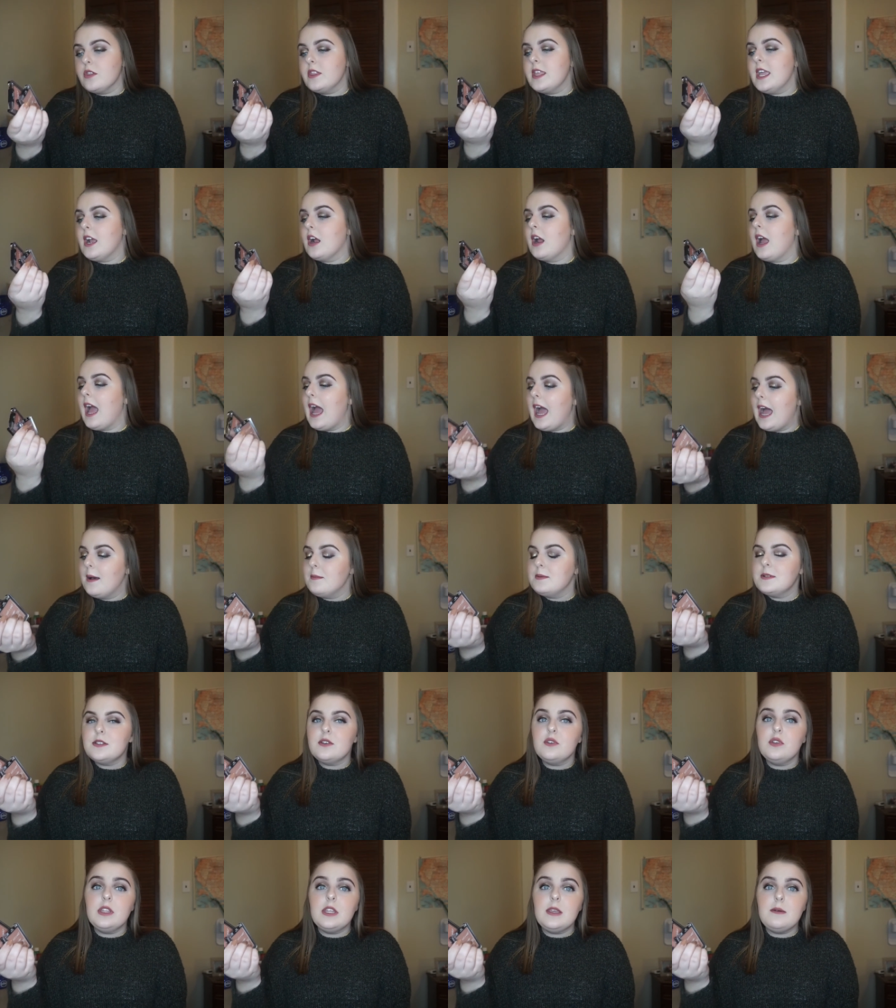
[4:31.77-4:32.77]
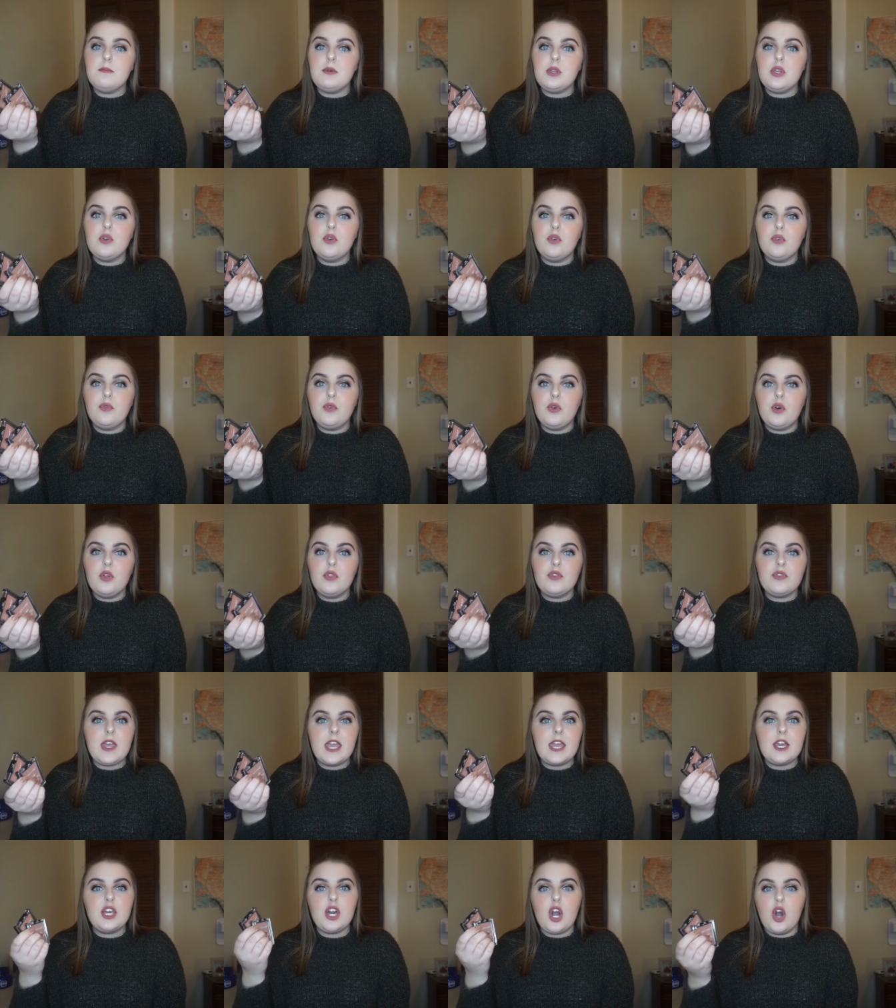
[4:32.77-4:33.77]
They are absolutely beautiful.
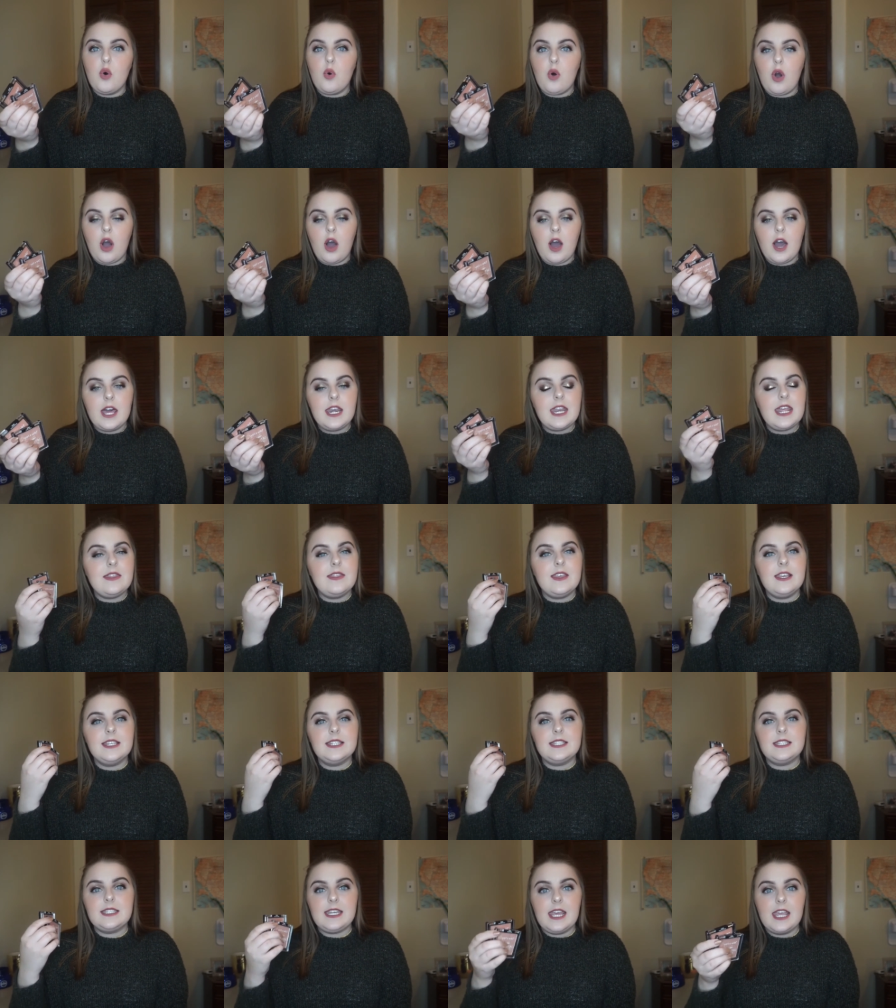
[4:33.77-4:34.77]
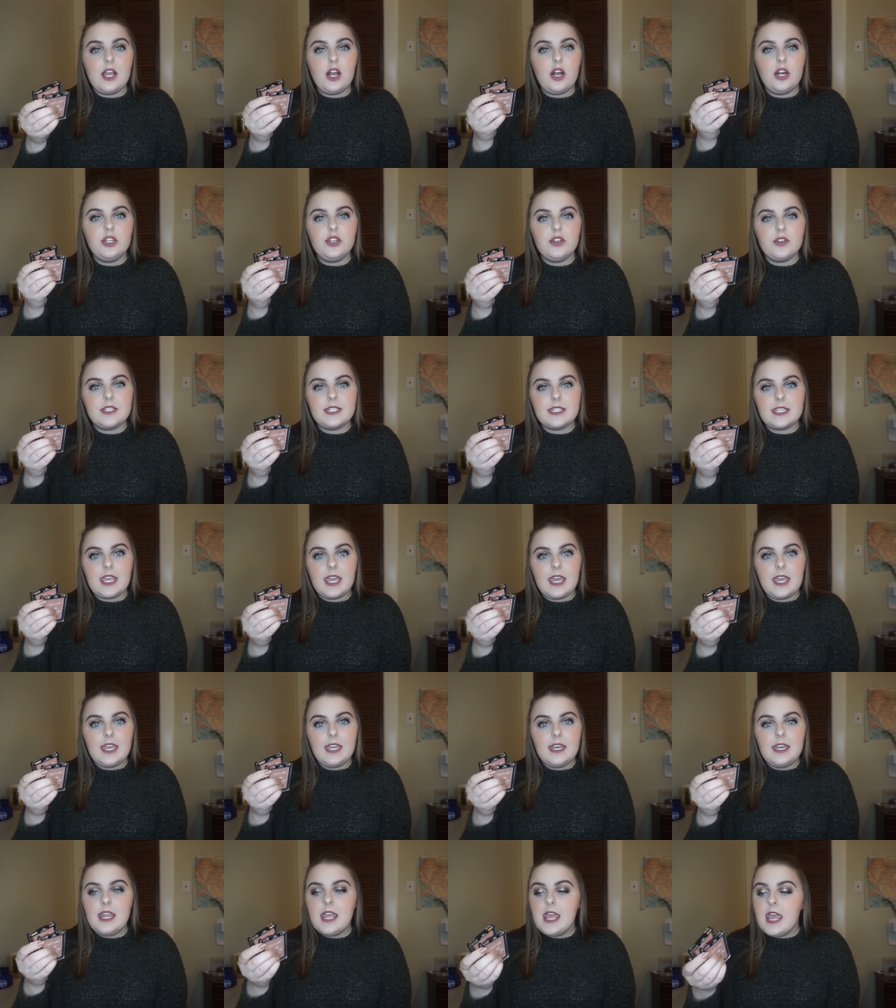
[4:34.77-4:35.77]
They go on and they stay on your
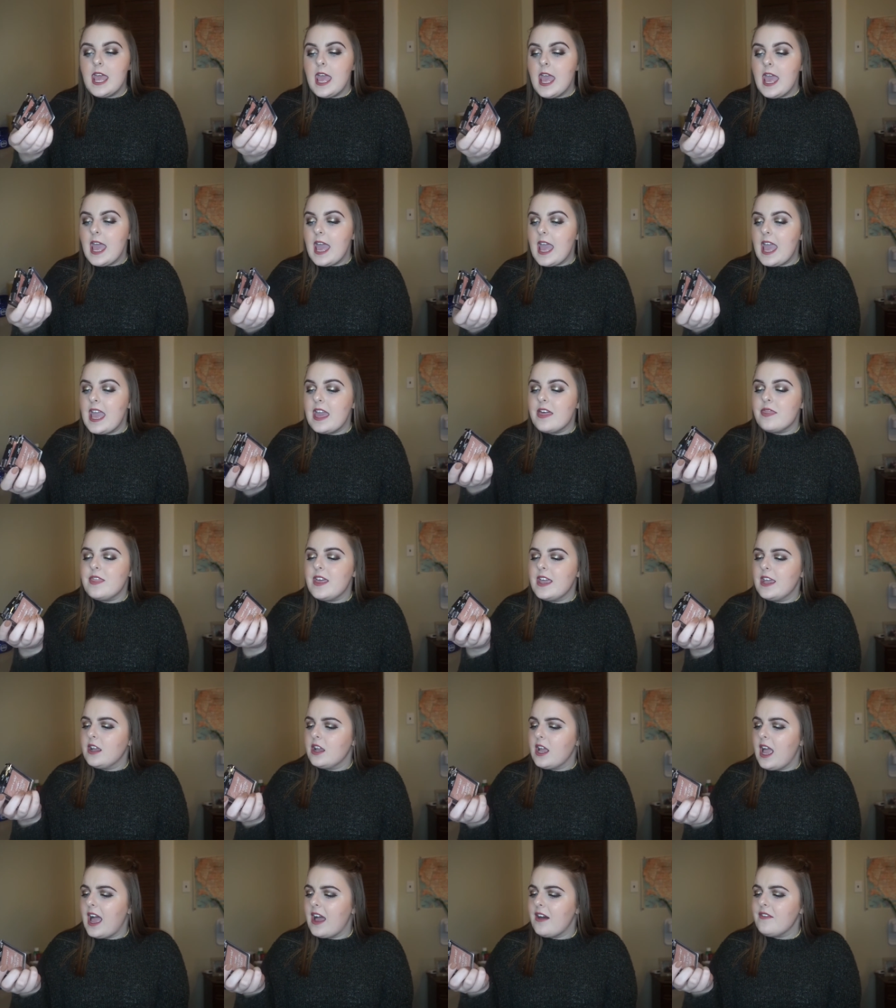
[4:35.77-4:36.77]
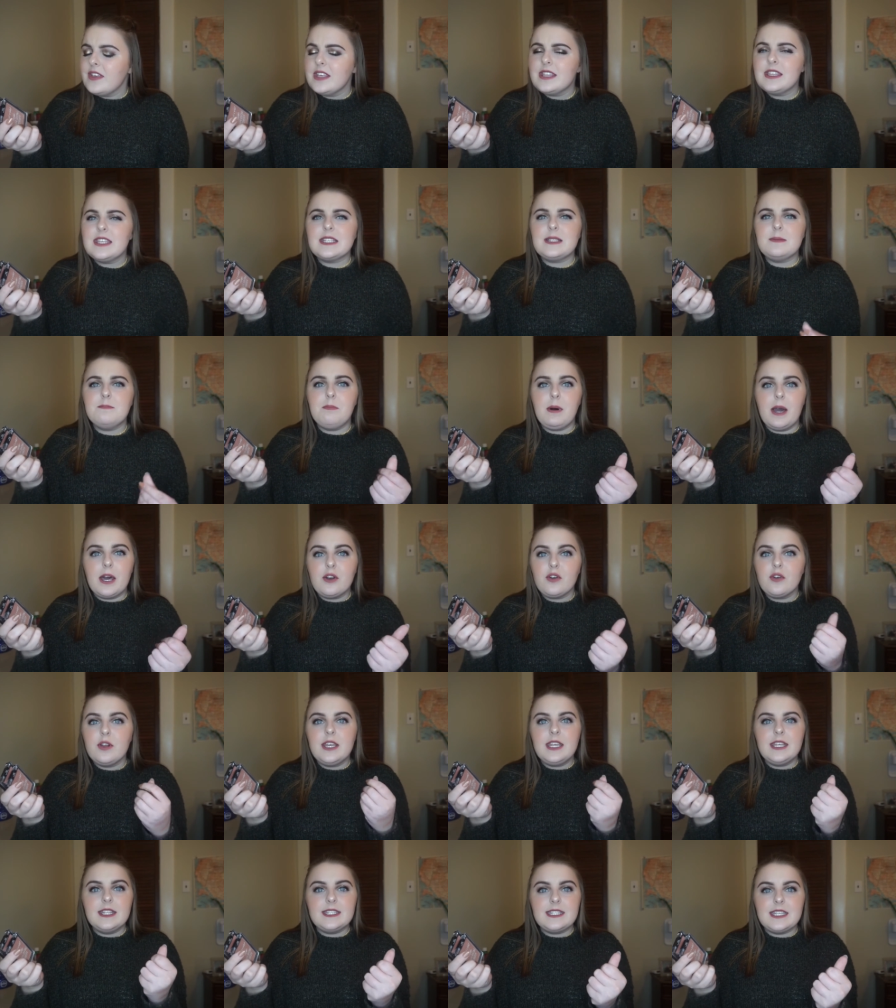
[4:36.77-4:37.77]
skin, and they have like this
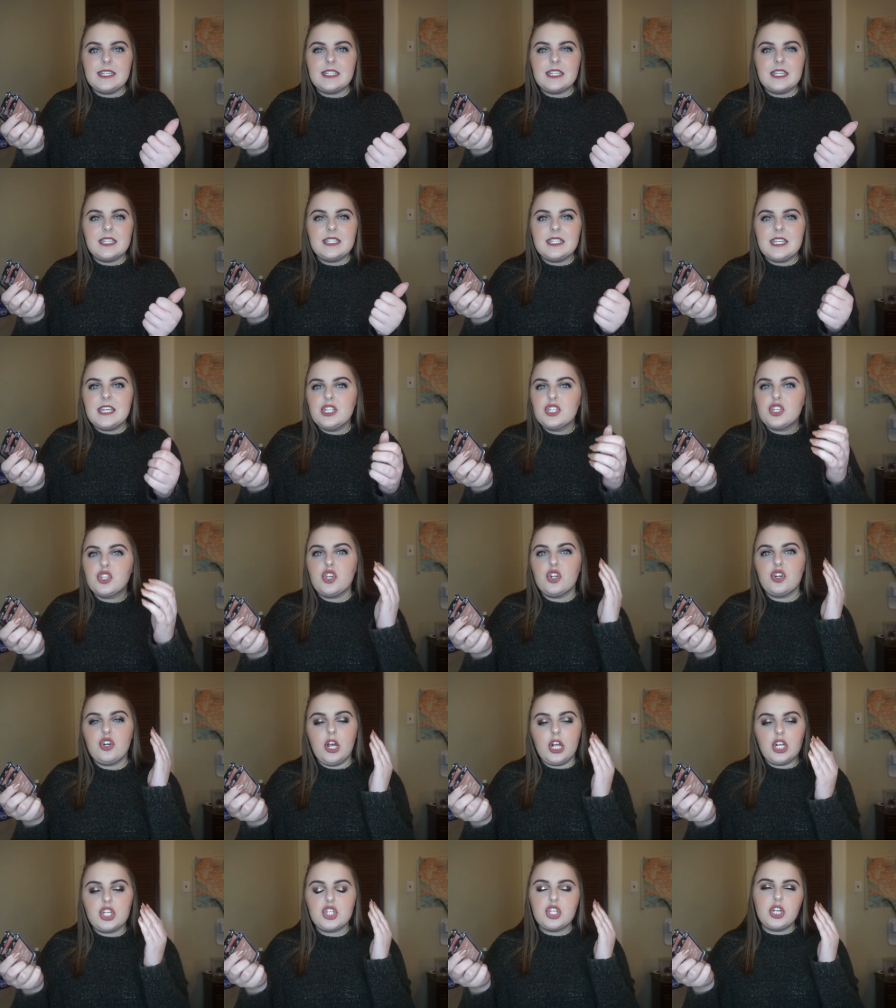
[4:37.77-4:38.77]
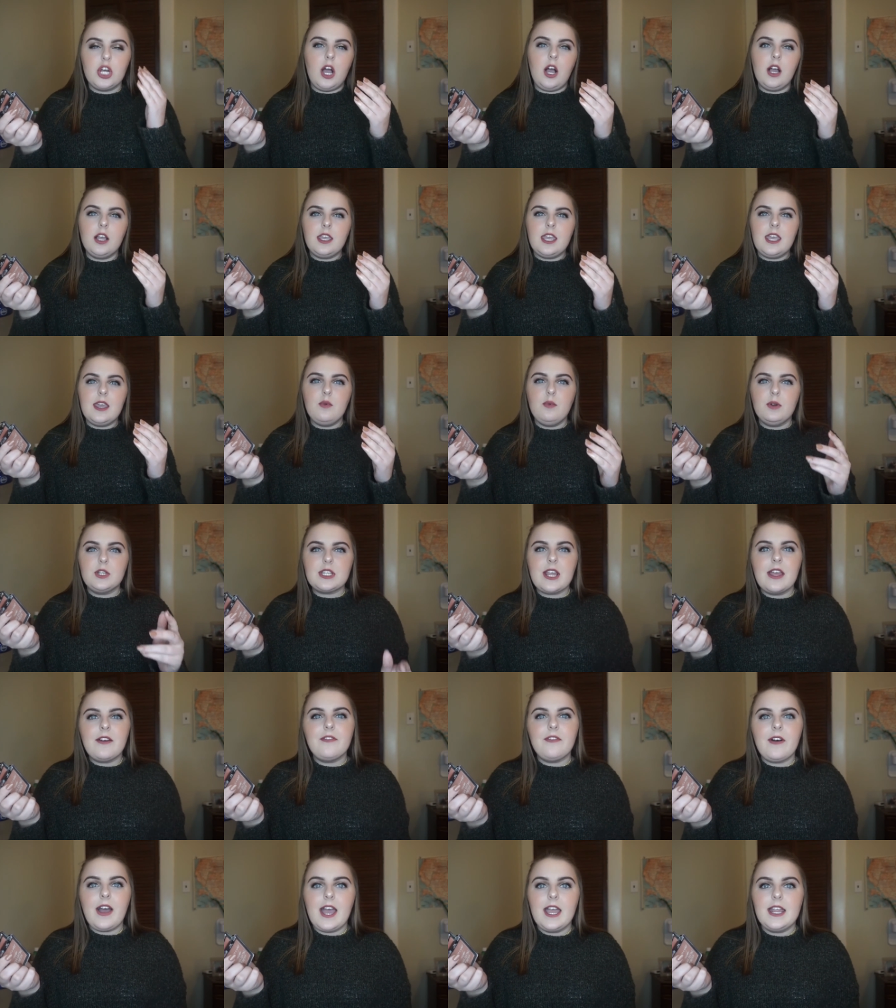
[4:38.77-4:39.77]
buttery consistency, so they're not chalky, which I
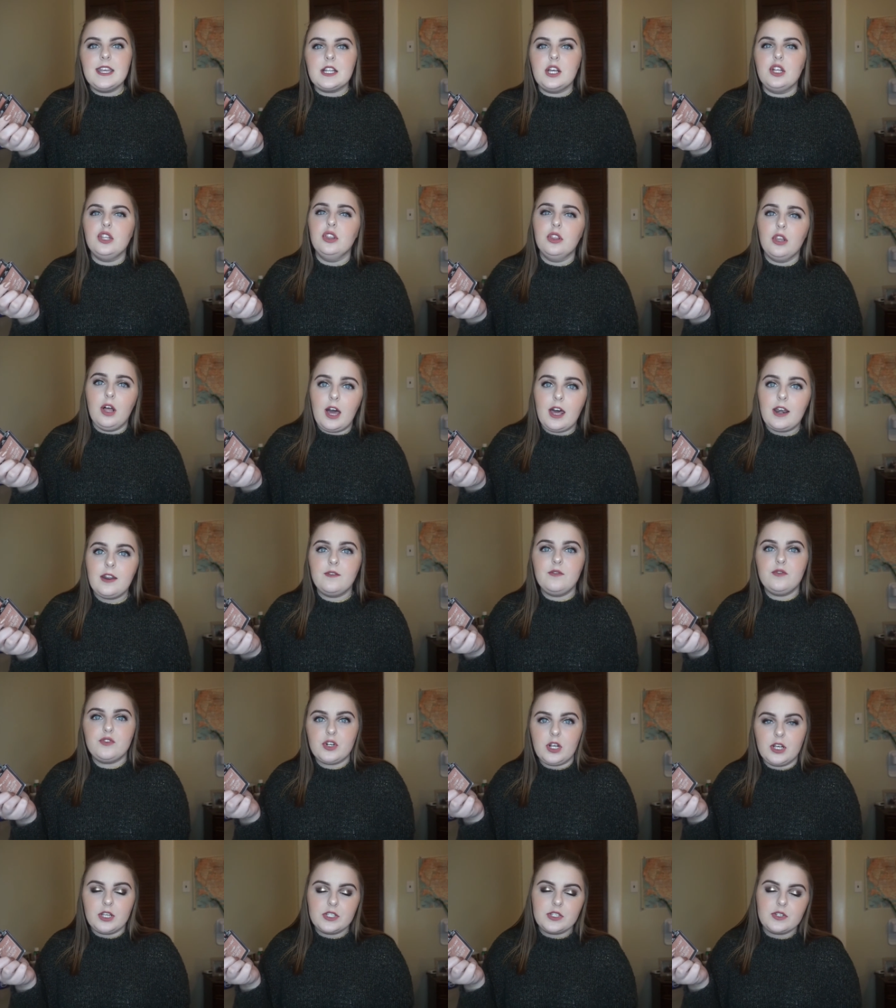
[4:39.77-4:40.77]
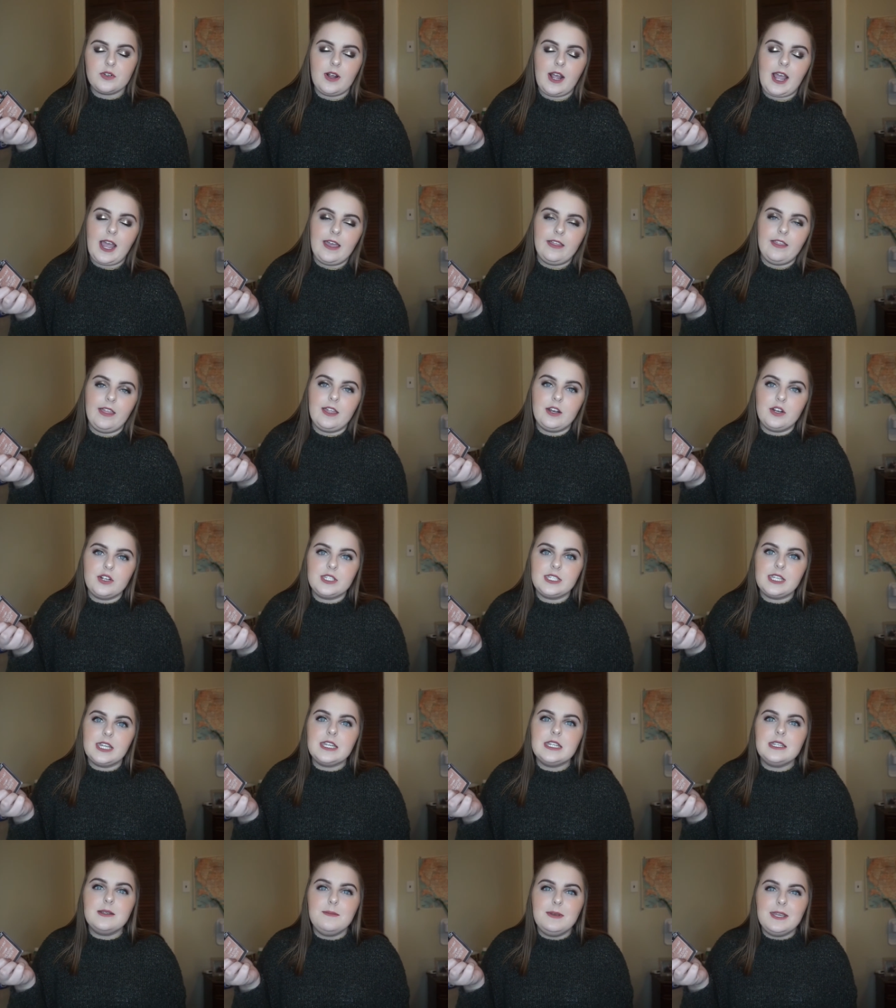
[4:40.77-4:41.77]
find a lot of drugstore highlighters
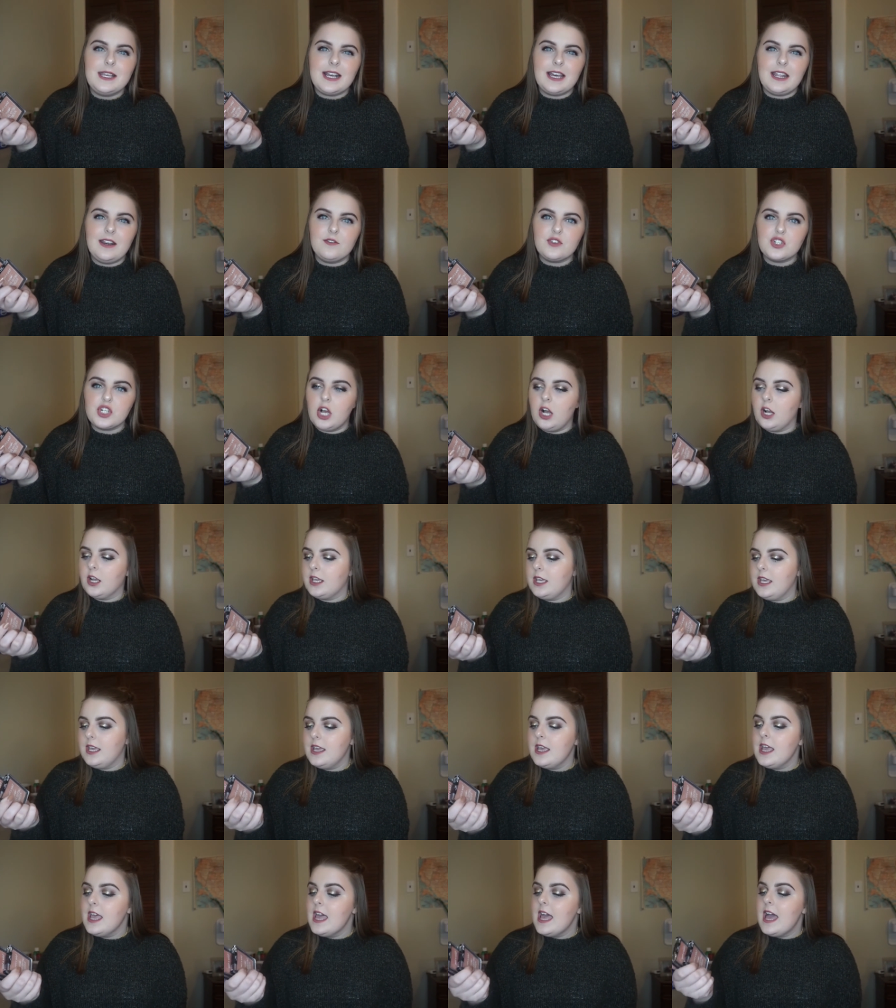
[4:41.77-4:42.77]
tend to be kind of chalky.